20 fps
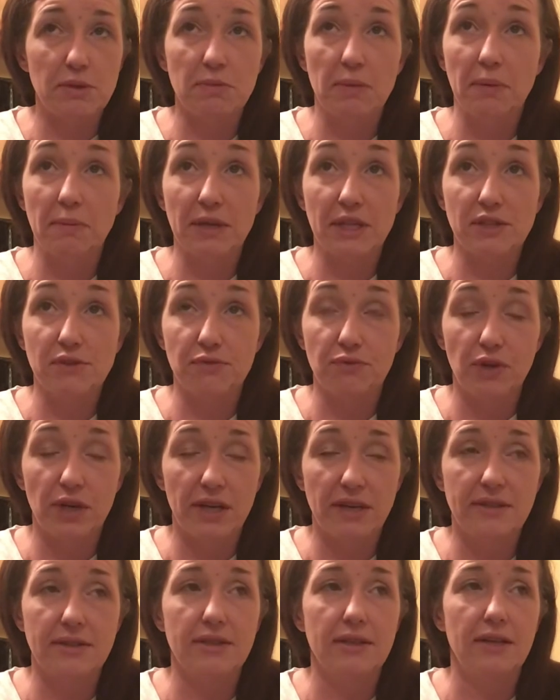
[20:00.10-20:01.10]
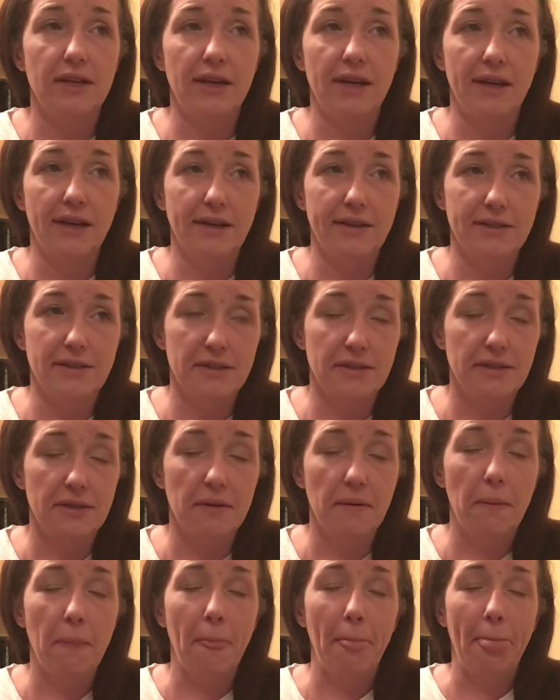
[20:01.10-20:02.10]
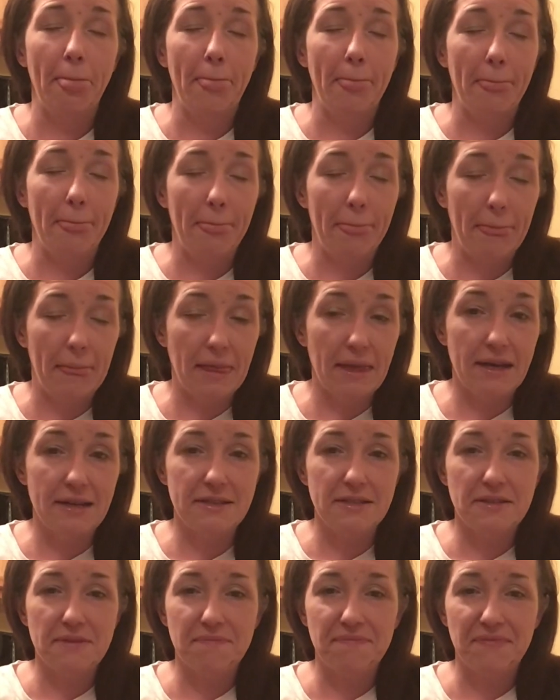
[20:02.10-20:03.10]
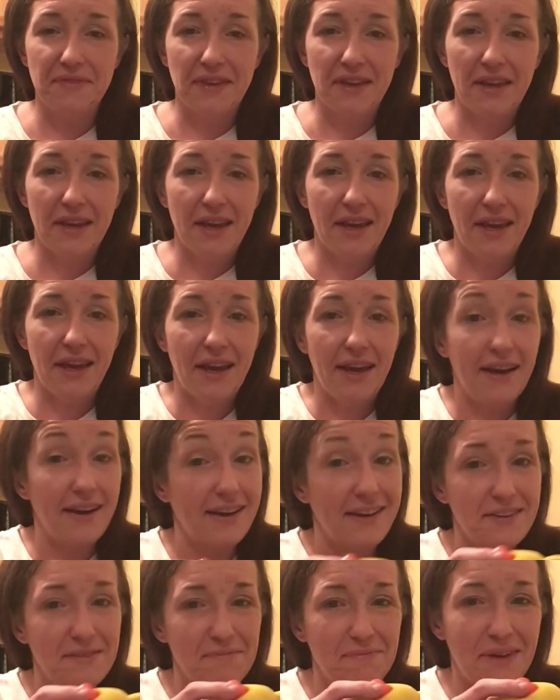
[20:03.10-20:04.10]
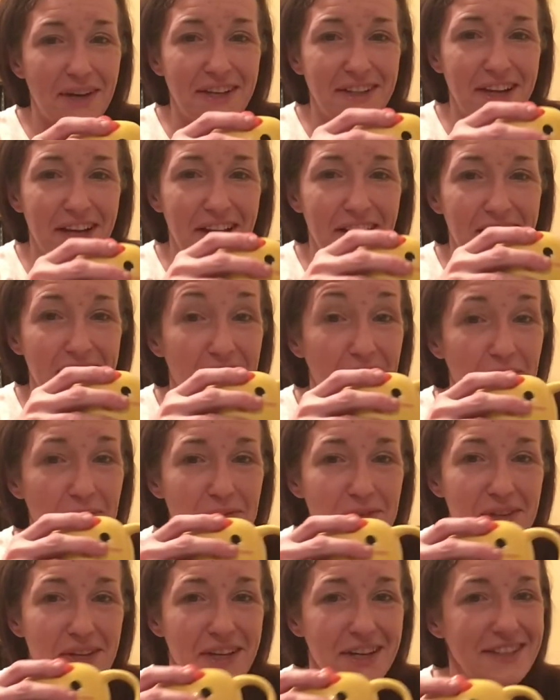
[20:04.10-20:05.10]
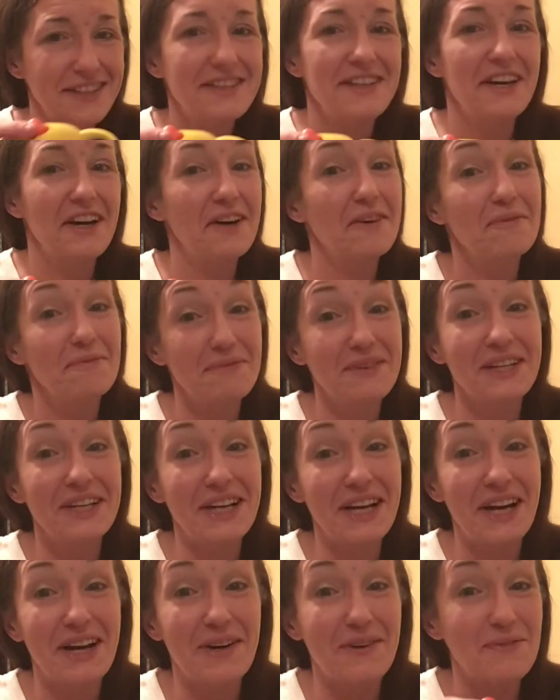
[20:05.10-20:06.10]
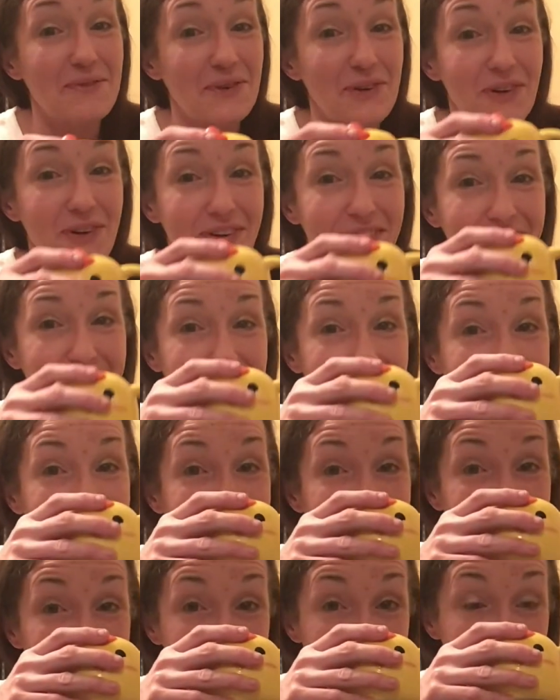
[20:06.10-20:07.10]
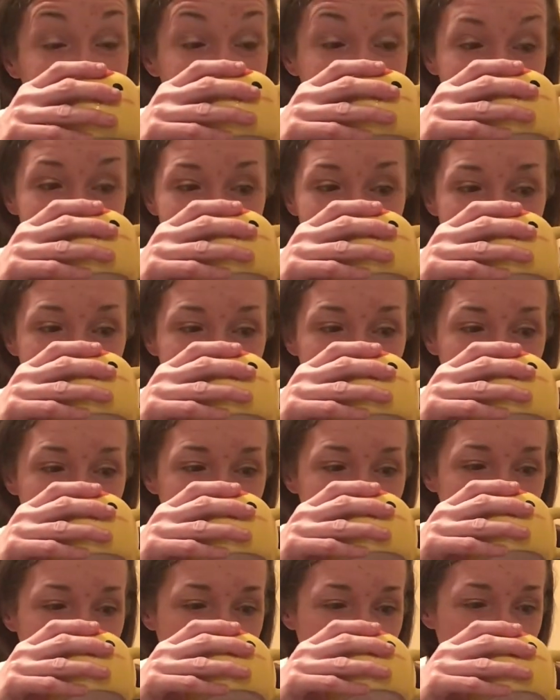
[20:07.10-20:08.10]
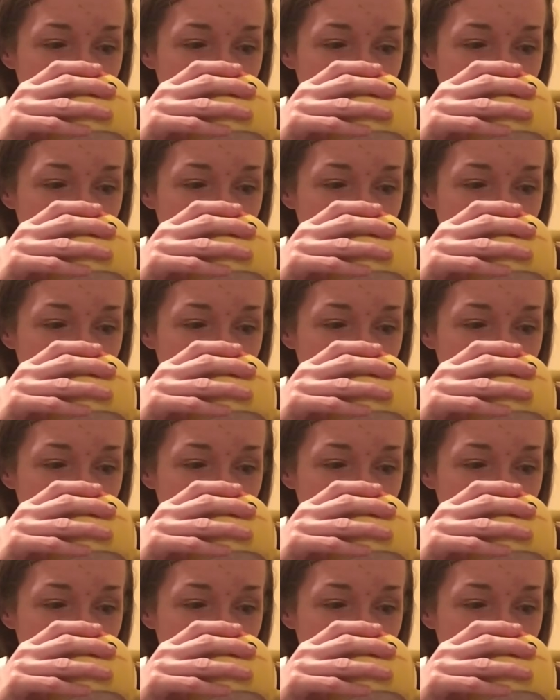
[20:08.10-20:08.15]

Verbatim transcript: my best friend and yes. And my dad help has helped me out more than more than y'all can